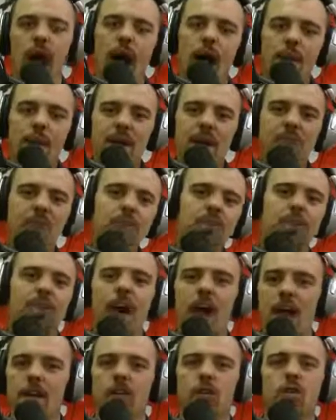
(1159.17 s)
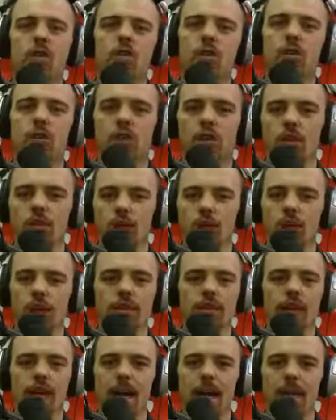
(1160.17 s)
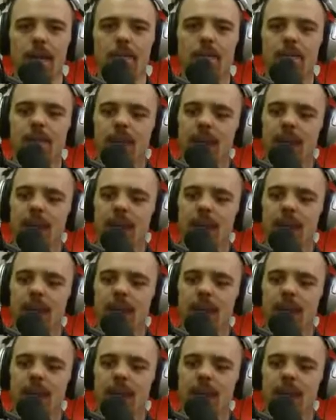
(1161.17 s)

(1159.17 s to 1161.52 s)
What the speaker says: I'm at the 5-year yard line,